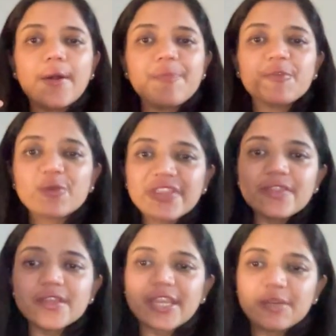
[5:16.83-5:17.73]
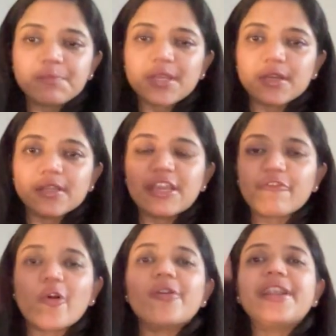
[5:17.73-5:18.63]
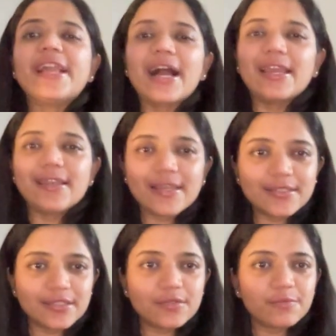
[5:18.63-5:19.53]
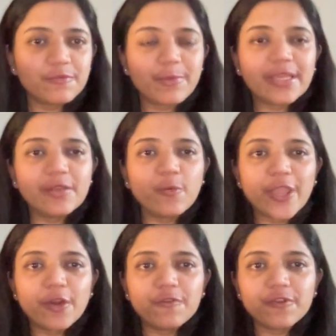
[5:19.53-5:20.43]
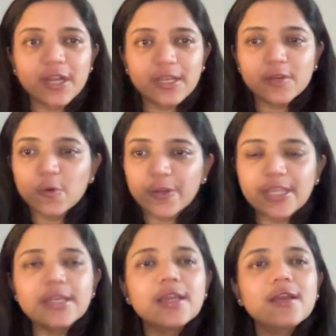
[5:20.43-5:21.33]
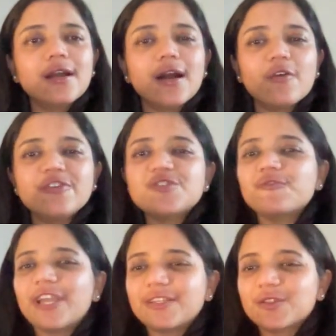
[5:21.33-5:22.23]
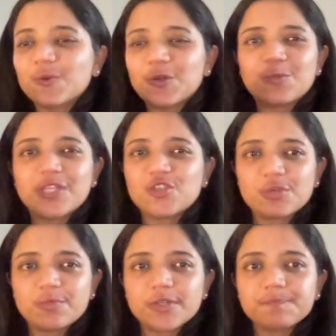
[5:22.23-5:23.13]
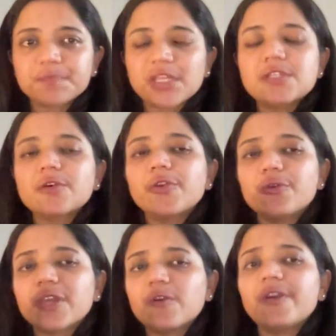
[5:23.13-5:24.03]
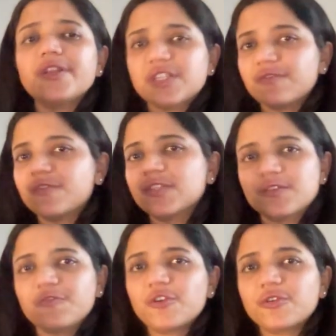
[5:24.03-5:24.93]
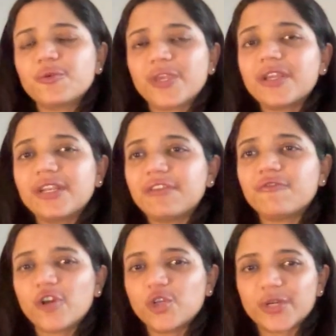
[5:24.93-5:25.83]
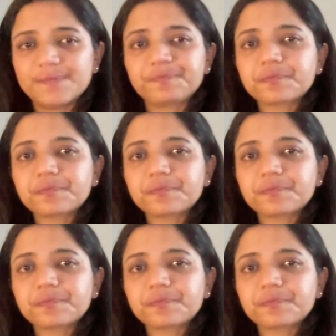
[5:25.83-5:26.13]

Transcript: within the date picker, they've already highlighted by the way of color coding which flight is going to be cheaper. So you cannot achieve this if you're doing a default one.